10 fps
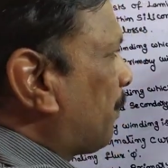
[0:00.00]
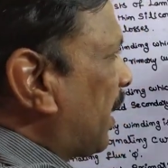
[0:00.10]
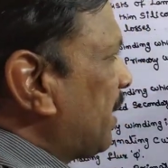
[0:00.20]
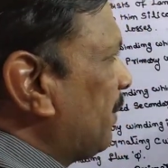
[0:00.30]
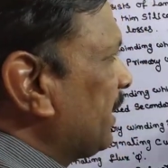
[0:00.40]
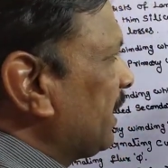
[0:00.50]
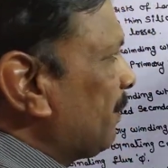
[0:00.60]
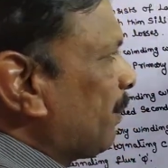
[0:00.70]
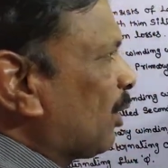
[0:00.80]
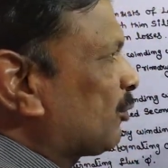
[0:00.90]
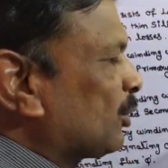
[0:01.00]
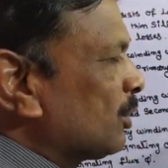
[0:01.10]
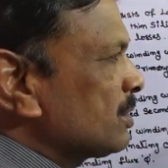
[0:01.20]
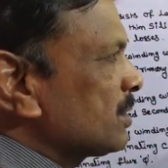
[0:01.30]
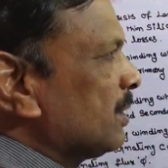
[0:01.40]
primary number of
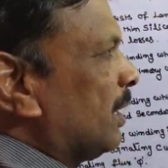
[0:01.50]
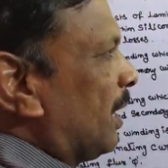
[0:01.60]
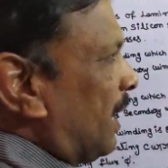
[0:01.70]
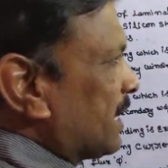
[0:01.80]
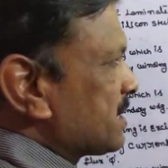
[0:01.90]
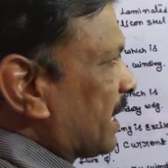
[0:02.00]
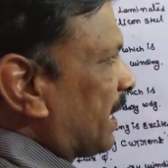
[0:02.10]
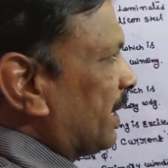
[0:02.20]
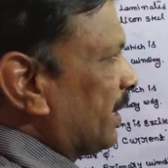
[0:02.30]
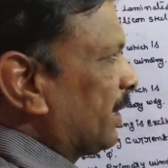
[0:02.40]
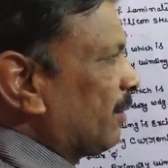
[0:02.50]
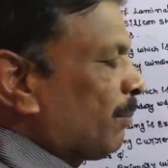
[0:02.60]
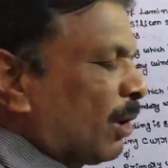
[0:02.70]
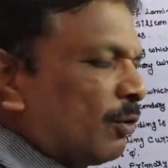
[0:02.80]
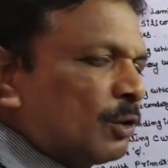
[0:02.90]
turns and secondary
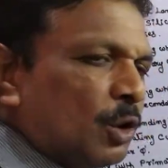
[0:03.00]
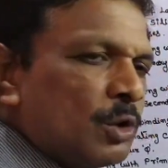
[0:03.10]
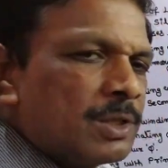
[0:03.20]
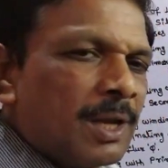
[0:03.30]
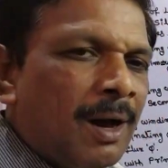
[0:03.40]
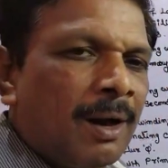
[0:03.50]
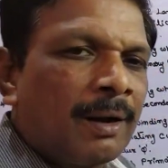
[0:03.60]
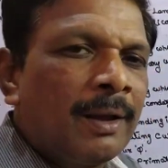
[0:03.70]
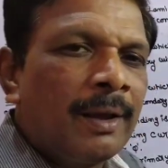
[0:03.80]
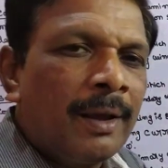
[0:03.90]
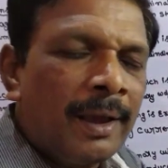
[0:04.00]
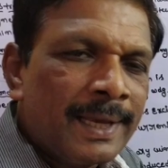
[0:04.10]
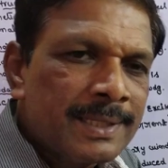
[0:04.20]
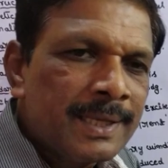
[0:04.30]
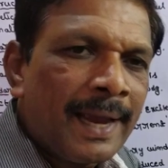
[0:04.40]
number of turns are
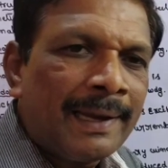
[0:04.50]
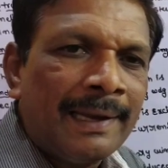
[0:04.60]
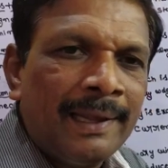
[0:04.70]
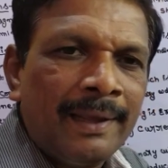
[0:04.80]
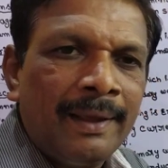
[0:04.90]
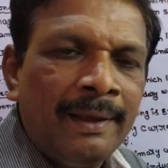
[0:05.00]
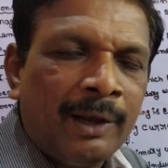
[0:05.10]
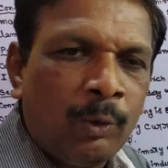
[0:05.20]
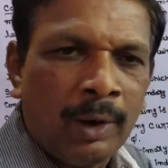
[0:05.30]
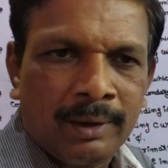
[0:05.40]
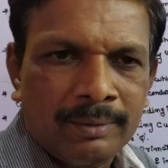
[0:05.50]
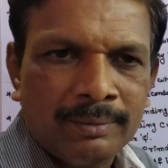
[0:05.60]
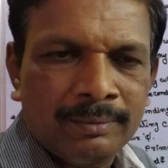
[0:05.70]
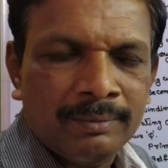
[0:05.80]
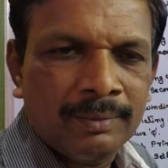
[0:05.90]
exactly
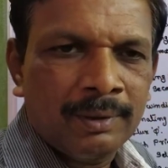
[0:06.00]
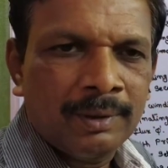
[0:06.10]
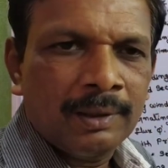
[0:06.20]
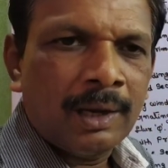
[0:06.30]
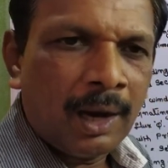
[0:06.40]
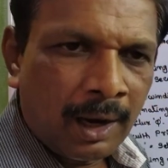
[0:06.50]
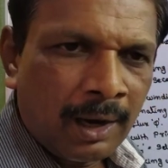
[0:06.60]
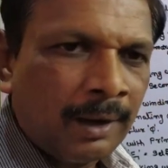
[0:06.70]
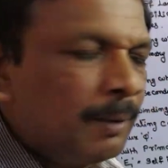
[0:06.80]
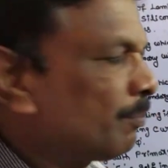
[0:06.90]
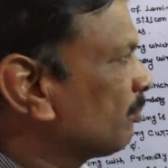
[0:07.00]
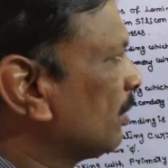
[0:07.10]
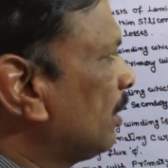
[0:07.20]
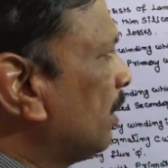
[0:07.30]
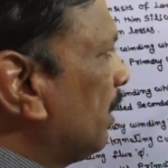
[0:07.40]
equal, or
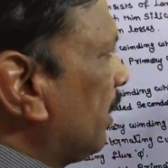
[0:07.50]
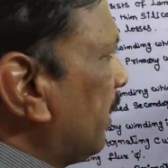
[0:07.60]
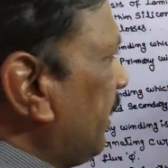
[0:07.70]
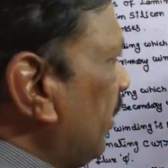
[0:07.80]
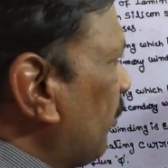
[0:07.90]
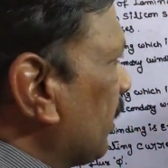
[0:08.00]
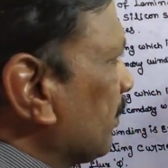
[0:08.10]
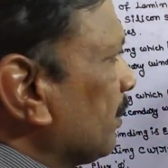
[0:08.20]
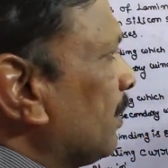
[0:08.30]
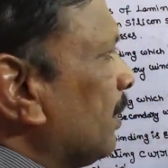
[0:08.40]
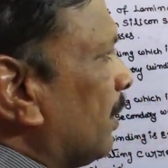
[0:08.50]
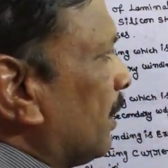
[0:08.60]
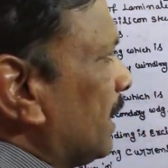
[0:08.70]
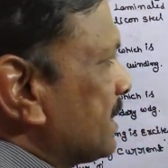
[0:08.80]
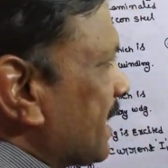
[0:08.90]
E1
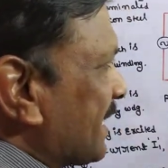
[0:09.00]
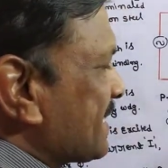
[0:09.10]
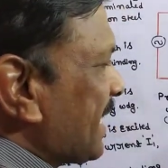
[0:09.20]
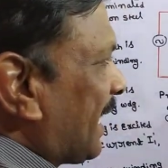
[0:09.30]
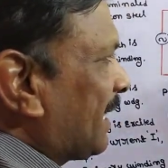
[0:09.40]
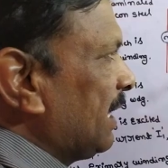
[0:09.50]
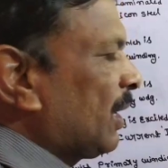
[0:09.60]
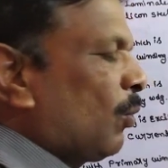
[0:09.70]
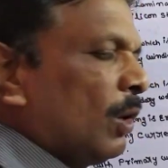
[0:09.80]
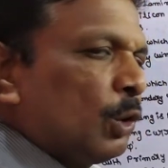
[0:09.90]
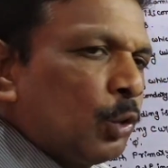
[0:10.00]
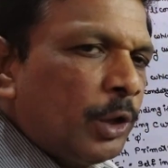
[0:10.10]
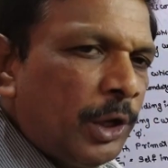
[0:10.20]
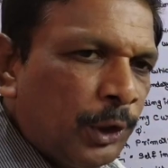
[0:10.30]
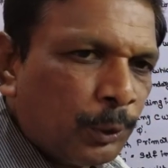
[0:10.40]
is exactly equal to
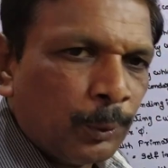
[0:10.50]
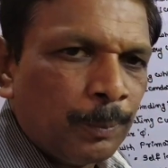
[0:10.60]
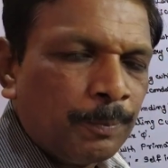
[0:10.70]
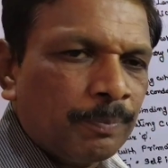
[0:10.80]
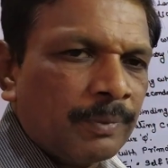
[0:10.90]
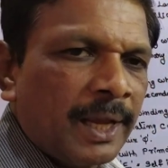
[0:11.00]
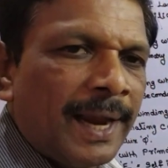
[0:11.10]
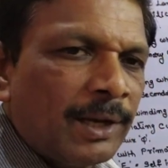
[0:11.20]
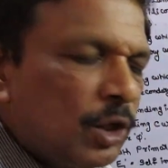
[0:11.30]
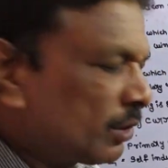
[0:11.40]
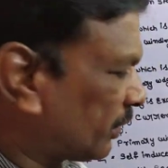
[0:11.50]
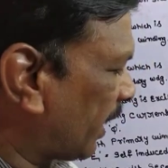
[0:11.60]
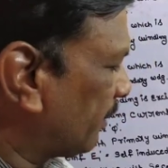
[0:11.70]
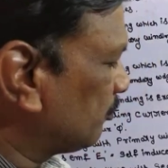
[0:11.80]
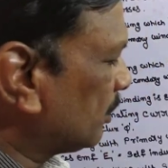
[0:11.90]
E2. At that
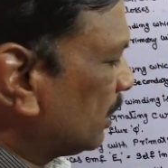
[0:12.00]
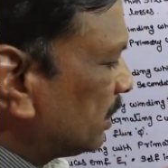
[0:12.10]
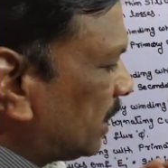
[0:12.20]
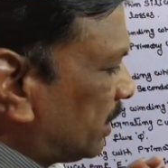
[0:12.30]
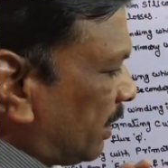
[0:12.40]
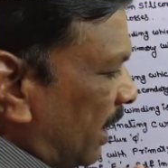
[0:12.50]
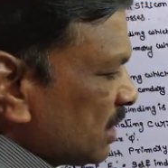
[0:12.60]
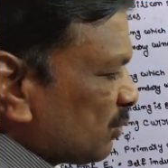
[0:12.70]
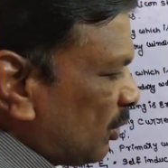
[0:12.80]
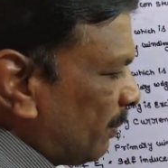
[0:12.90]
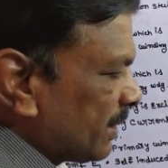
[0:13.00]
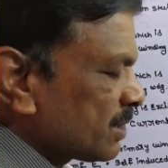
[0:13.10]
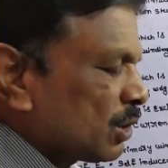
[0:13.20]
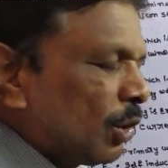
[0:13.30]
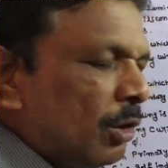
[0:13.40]
time, the transformer
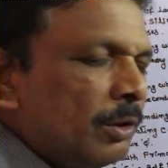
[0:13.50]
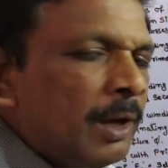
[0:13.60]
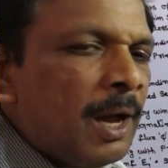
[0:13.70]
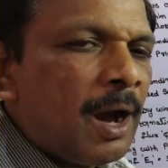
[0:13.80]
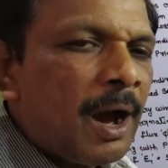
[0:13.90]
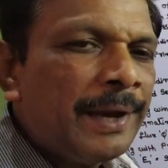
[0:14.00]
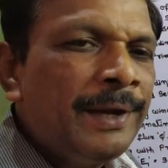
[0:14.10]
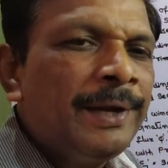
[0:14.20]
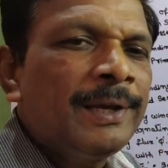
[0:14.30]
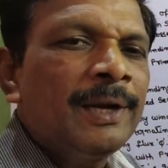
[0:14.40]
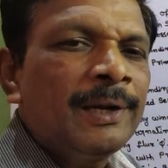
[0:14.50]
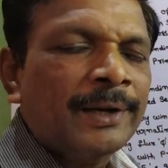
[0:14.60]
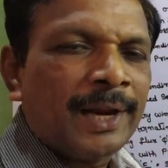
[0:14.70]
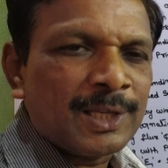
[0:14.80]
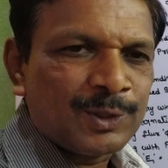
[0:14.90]
is called
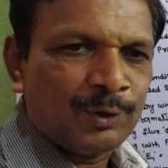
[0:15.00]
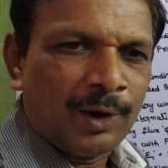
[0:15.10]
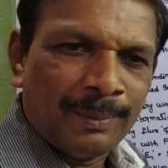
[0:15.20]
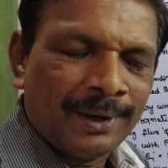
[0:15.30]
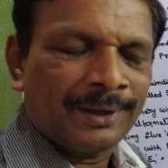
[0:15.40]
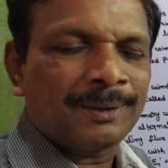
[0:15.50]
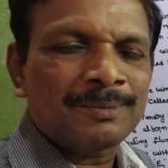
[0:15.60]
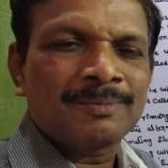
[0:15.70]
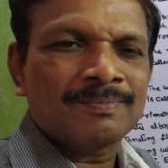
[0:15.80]
ideal transformer.